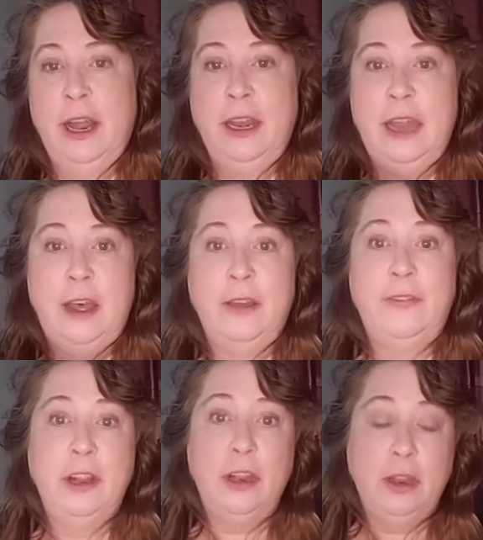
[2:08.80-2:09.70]
Now,
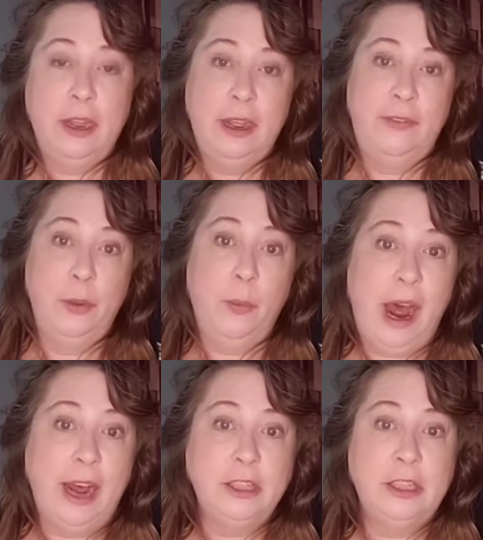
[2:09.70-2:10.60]
if you, if you
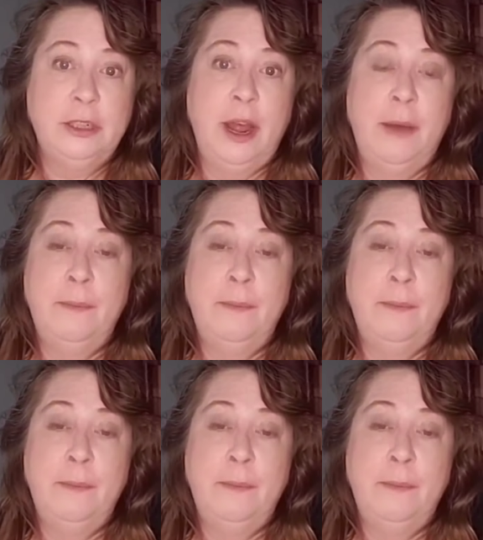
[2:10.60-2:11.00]
watch,